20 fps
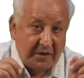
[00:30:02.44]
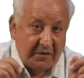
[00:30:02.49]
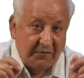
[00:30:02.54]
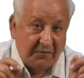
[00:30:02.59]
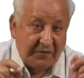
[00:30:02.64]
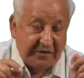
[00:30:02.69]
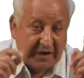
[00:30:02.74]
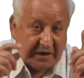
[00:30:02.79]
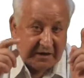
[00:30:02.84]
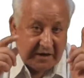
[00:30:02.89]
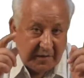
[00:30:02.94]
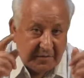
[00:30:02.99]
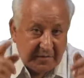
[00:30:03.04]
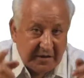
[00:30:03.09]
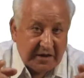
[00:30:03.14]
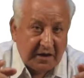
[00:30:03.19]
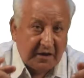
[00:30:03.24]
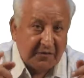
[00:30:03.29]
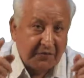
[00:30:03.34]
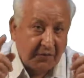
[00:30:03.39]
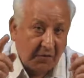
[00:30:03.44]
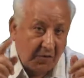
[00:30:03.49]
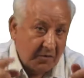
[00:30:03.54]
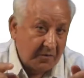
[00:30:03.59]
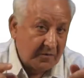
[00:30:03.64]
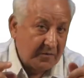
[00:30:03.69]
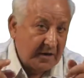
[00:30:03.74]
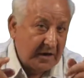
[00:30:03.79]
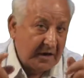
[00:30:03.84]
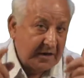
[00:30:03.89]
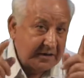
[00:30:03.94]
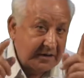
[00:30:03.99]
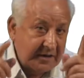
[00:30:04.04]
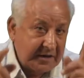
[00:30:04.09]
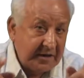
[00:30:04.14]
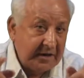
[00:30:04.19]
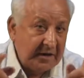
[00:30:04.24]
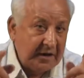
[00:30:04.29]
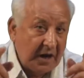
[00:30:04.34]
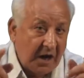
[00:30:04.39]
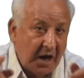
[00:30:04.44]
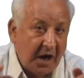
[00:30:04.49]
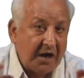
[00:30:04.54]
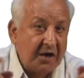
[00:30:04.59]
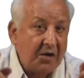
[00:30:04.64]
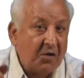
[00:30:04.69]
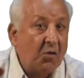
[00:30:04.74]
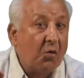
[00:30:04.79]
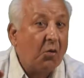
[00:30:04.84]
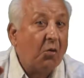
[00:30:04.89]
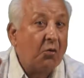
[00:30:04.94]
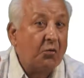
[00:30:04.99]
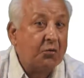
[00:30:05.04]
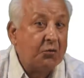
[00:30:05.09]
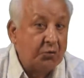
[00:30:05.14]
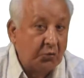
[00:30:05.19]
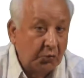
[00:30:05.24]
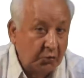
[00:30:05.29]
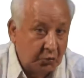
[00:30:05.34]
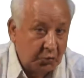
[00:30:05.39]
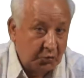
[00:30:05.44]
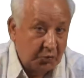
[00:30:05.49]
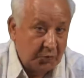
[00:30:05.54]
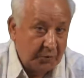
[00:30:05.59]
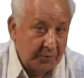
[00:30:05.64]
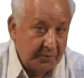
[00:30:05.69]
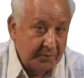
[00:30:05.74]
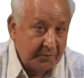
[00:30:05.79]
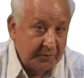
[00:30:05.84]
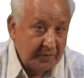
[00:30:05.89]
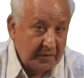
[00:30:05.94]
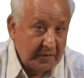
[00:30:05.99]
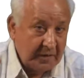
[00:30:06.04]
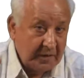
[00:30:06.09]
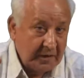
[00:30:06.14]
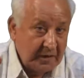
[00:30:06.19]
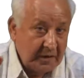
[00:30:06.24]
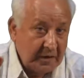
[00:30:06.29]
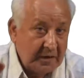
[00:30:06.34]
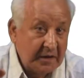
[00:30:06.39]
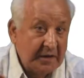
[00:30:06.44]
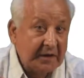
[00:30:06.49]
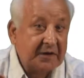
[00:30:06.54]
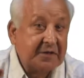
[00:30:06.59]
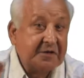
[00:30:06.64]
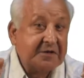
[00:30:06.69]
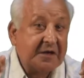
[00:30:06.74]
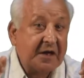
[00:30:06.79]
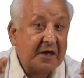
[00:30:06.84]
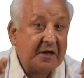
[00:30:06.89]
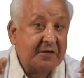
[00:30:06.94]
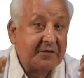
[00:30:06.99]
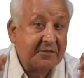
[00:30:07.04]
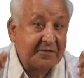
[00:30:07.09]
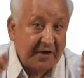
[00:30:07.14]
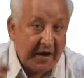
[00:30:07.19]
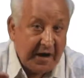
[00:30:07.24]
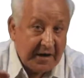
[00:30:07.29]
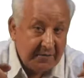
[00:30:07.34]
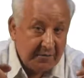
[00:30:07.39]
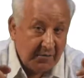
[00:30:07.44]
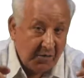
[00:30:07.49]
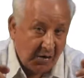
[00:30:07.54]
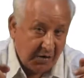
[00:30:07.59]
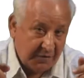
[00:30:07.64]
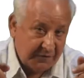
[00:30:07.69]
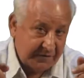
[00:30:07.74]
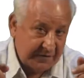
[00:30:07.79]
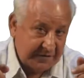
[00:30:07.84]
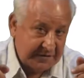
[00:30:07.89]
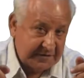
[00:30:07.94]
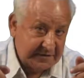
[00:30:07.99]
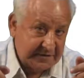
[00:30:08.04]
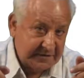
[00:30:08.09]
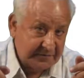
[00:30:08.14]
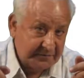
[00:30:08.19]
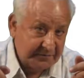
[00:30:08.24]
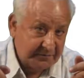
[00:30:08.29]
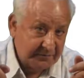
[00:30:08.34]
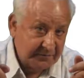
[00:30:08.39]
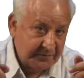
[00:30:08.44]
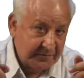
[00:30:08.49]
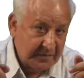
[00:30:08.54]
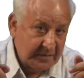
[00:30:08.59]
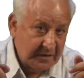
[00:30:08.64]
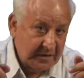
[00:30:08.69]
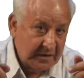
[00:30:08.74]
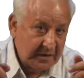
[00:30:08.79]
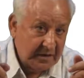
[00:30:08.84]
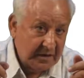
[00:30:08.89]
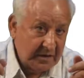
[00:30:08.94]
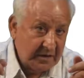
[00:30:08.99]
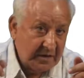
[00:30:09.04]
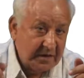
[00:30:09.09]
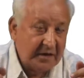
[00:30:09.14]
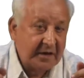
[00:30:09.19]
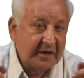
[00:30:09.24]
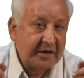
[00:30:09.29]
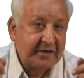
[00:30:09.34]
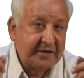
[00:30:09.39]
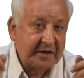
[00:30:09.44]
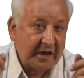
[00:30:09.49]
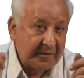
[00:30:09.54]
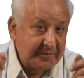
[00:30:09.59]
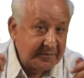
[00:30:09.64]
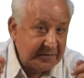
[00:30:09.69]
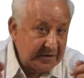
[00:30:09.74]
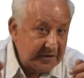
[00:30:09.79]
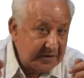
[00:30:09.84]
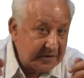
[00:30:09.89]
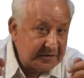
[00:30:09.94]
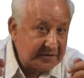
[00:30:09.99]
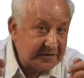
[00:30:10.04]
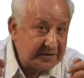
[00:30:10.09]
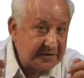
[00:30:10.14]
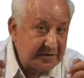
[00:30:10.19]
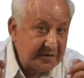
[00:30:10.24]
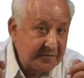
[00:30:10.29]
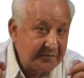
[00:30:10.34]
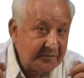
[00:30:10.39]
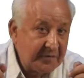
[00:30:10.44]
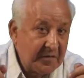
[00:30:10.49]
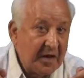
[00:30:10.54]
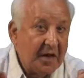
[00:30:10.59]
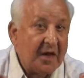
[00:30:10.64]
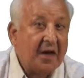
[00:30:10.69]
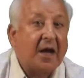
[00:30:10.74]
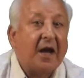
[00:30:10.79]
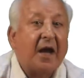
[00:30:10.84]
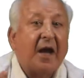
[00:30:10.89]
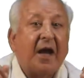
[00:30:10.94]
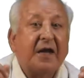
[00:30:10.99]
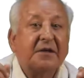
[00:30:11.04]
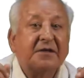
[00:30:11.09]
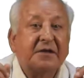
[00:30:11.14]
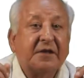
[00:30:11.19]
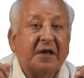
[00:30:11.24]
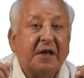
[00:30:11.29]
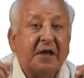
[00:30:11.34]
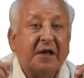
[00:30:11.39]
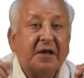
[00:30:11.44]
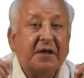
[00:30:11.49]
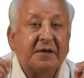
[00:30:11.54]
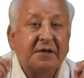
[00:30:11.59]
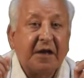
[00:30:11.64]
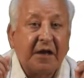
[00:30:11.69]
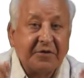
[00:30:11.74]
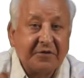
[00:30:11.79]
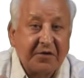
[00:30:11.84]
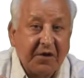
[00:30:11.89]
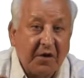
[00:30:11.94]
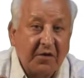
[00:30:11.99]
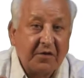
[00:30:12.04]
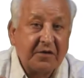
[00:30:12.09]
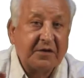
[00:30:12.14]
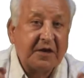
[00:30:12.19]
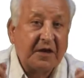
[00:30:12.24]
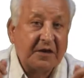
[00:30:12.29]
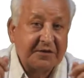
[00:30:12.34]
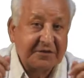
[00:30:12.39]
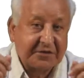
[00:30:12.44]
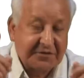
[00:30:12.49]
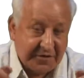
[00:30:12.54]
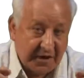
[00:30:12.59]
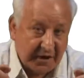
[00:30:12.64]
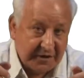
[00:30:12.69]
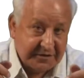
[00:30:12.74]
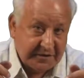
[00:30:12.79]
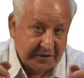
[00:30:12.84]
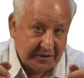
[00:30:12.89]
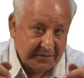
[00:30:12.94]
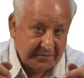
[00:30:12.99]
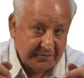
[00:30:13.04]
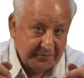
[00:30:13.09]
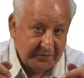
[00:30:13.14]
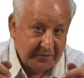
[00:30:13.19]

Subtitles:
with a chemical formula TiO2 is trimorphous. It appears as a tetragonal structure